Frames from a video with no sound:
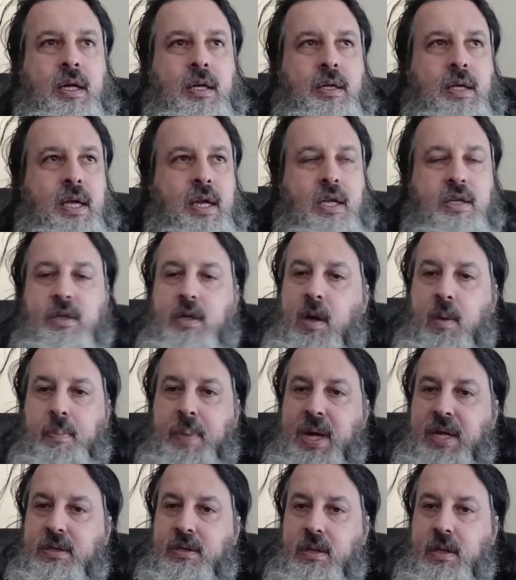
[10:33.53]
And it's all
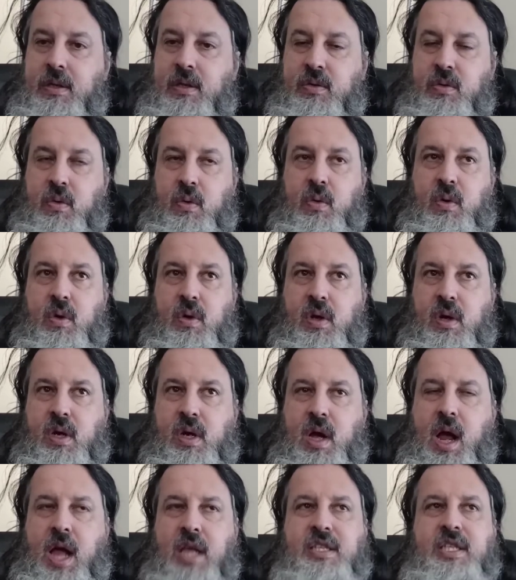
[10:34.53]
based on this whole
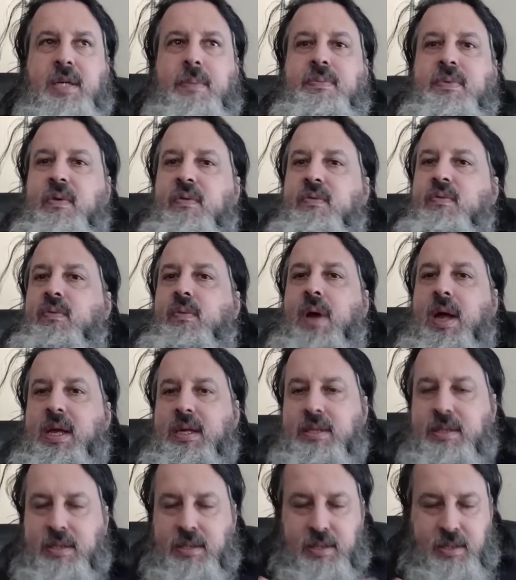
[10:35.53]
concept of
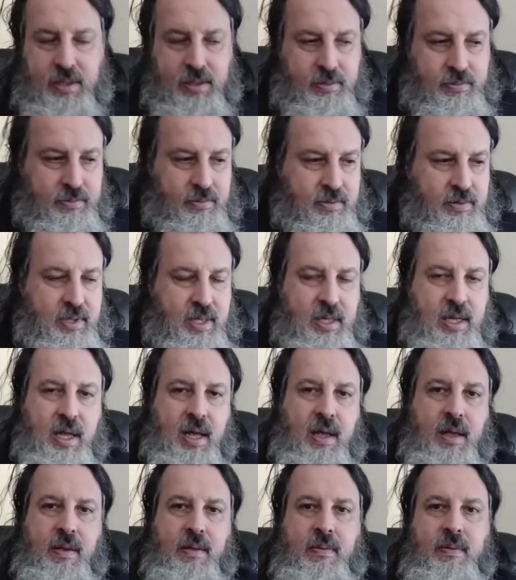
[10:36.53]
rights. That
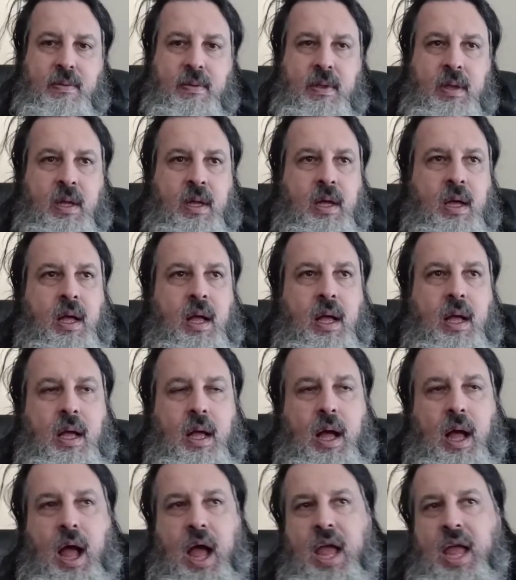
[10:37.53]

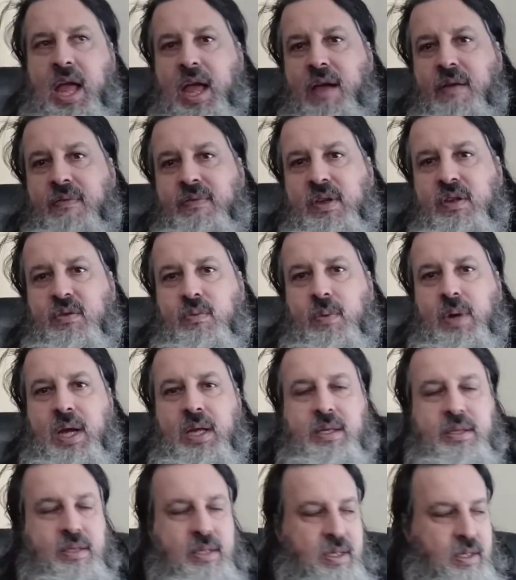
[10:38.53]
I have these
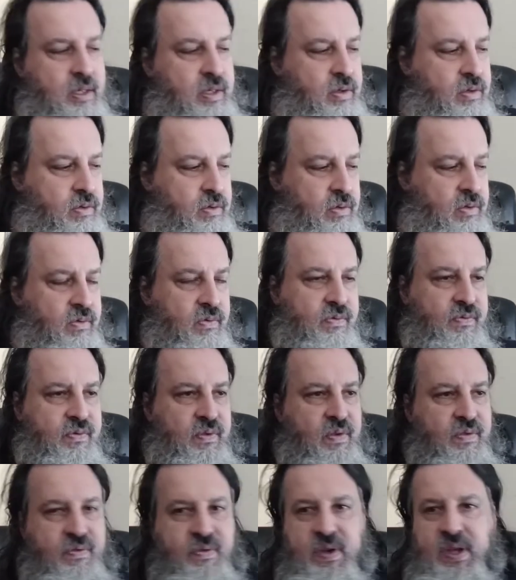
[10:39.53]
rights, and
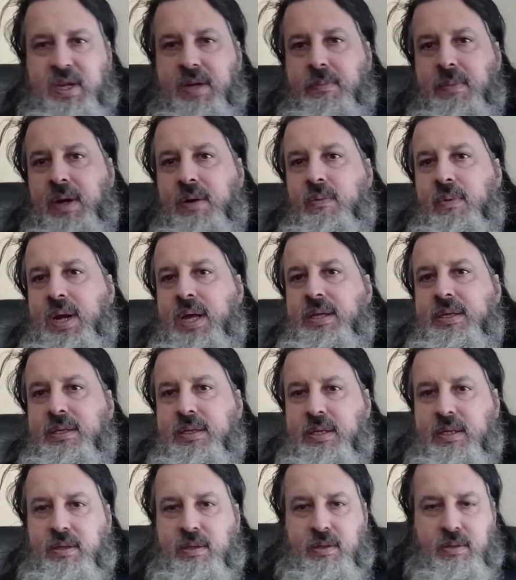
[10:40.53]
you've offended my
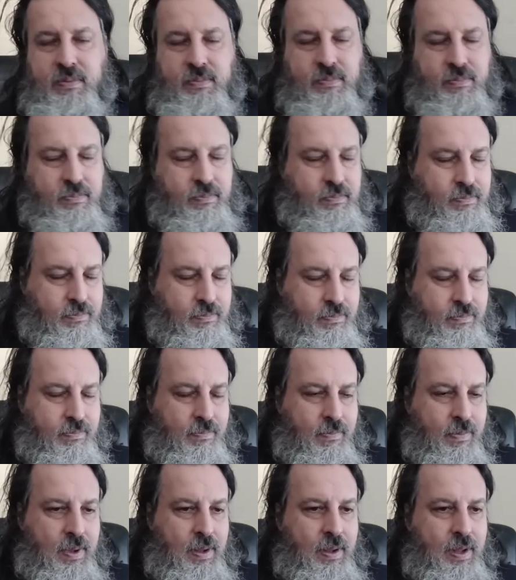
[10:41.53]
rights, and
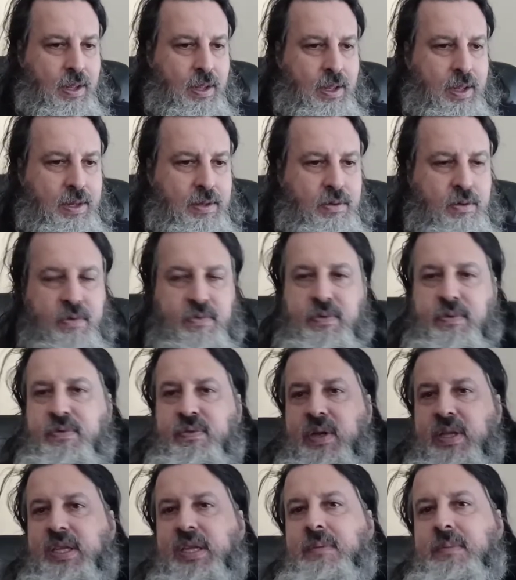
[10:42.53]
you've
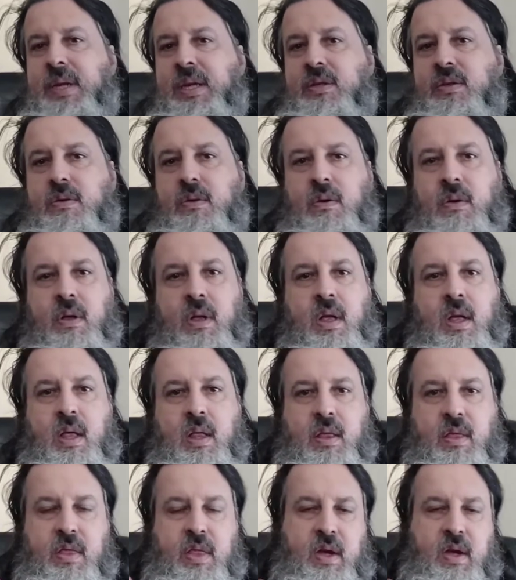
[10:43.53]
offended me, so
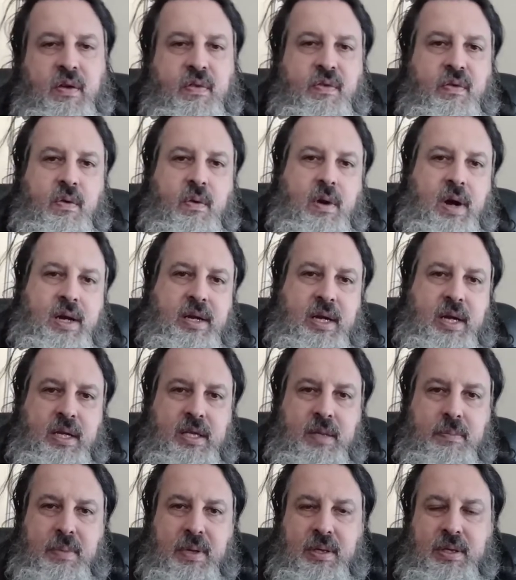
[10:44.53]
therefore I
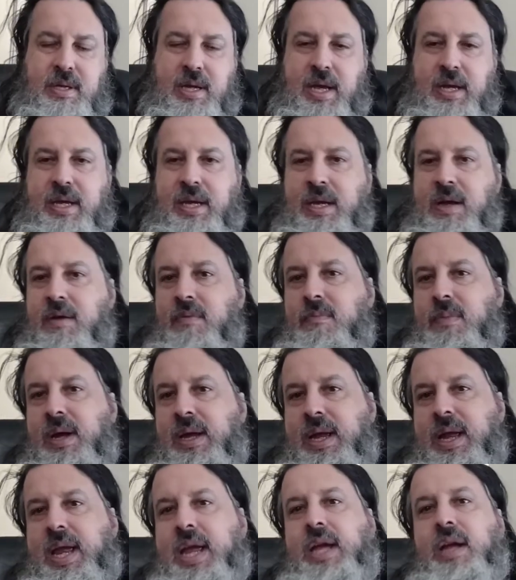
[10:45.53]
need to be taking out
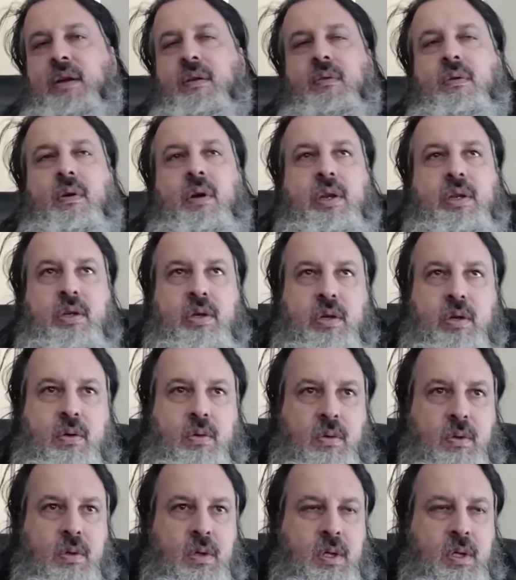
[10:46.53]
my anger on you,